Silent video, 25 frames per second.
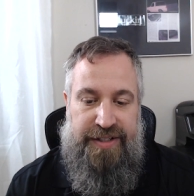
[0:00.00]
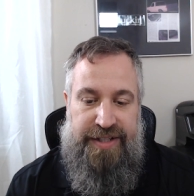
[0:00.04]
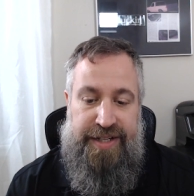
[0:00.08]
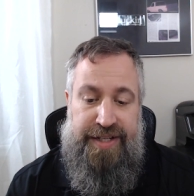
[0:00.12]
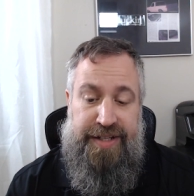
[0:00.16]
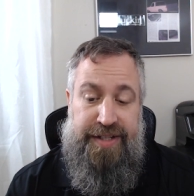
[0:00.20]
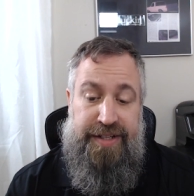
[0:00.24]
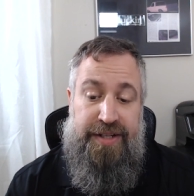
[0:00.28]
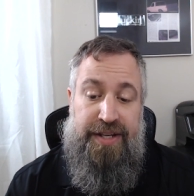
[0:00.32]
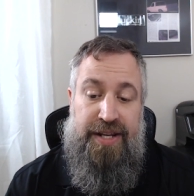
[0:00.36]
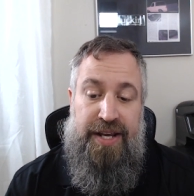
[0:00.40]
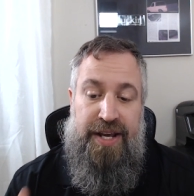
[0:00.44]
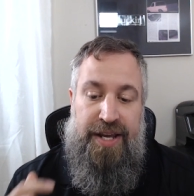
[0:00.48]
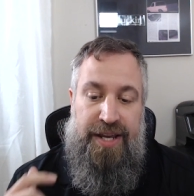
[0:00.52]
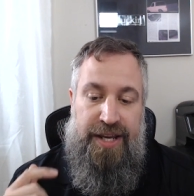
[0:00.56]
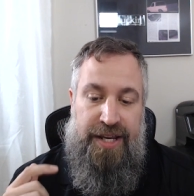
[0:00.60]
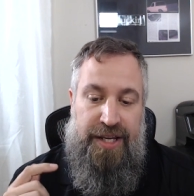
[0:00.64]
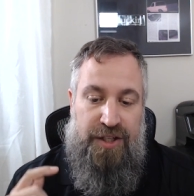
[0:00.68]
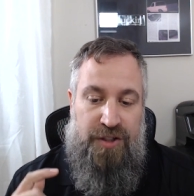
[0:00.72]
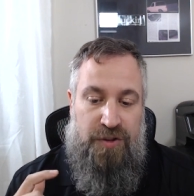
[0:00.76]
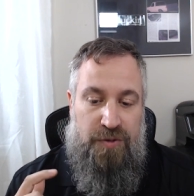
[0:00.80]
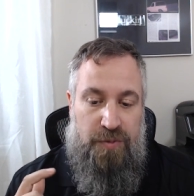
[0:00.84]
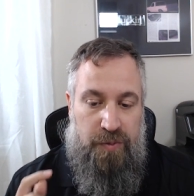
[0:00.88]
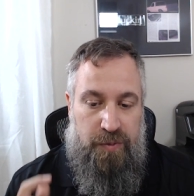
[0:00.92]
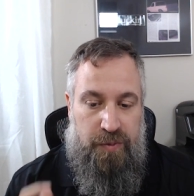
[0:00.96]
in
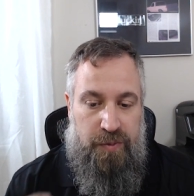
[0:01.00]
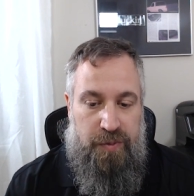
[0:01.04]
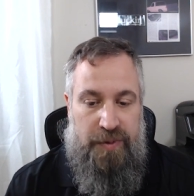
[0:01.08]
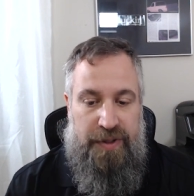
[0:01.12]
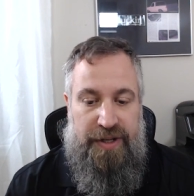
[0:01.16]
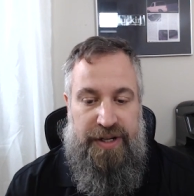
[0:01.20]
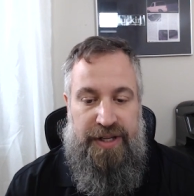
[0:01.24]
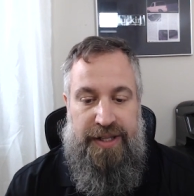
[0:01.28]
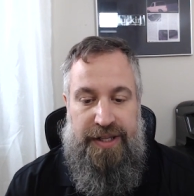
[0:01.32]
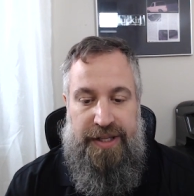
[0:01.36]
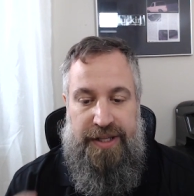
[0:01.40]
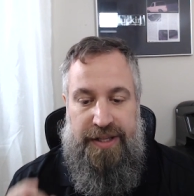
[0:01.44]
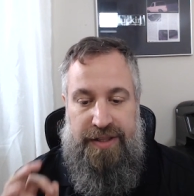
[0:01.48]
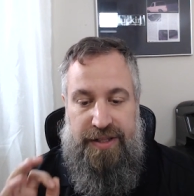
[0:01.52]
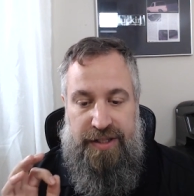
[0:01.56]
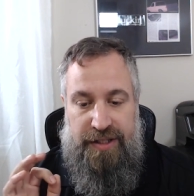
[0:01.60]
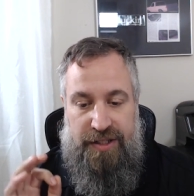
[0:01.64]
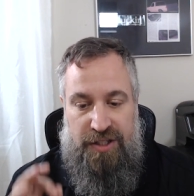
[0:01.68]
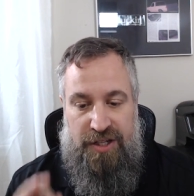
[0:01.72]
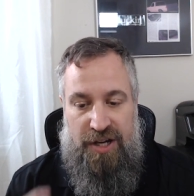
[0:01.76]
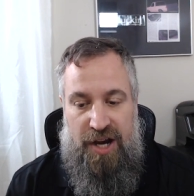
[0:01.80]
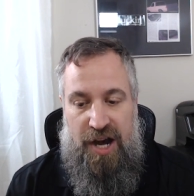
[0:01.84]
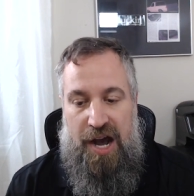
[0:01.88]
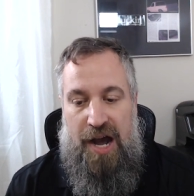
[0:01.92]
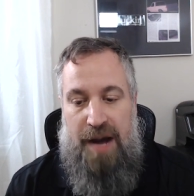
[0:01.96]
is really the
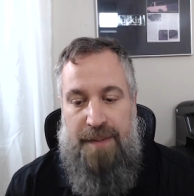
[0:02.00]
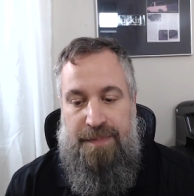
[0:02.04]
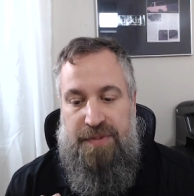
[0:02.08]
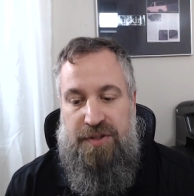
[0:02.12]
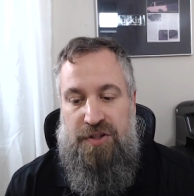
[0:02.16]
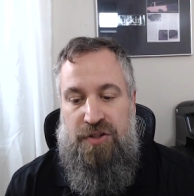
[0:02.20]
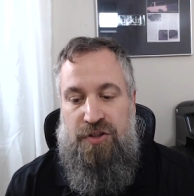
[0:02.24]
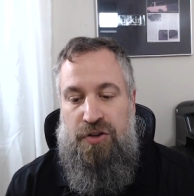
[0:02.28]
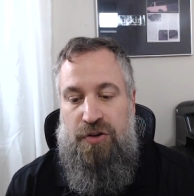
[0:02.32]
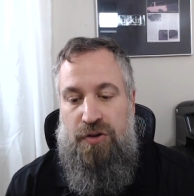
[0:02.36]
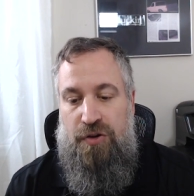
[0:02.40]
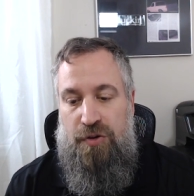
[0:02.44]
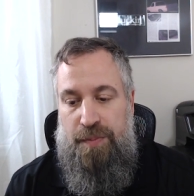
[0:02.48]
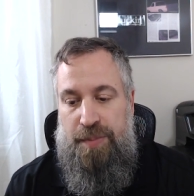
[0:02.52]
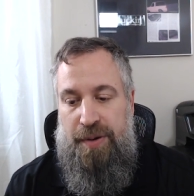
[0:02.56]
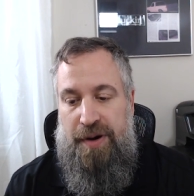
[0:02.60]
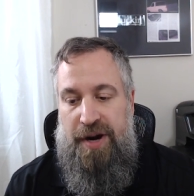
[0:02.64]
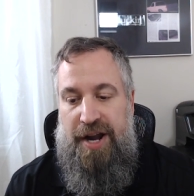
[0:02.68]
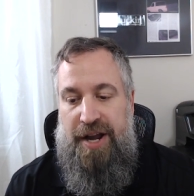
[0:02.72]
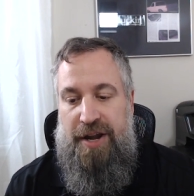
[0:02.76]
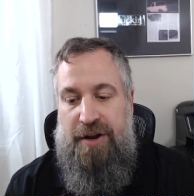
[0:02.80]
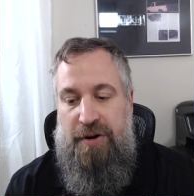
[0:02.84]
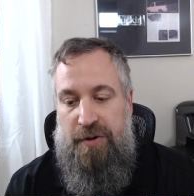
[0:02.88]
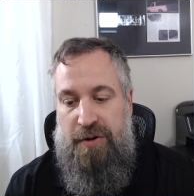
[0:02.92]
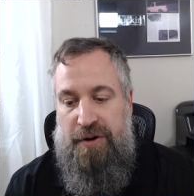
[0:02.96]
top two
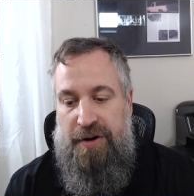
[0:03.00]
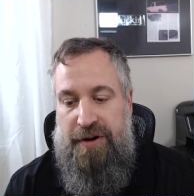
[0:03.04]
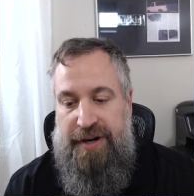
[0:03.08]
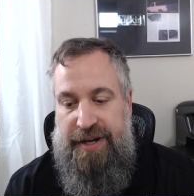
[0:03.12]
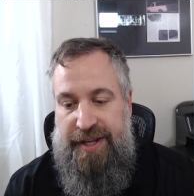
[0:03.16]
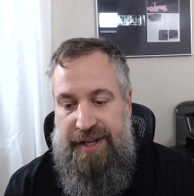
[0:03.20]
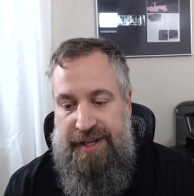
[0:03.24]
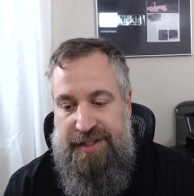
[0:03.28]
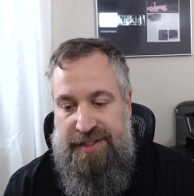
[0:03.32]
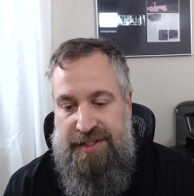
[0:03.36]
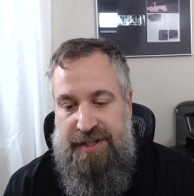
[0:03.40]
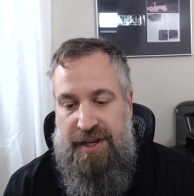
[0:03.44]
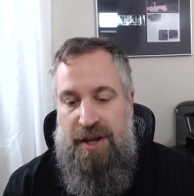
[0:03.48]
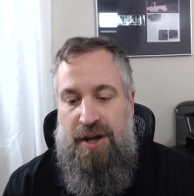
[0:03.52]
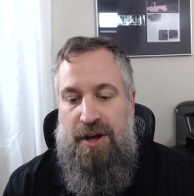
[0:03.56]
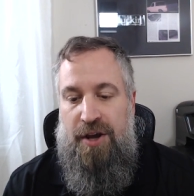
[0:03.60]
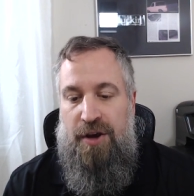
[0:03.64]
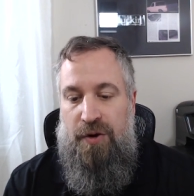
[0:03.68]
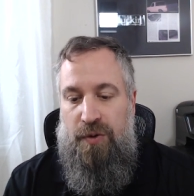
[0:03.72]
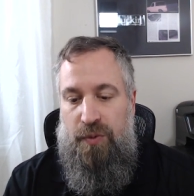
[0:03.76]
priorities,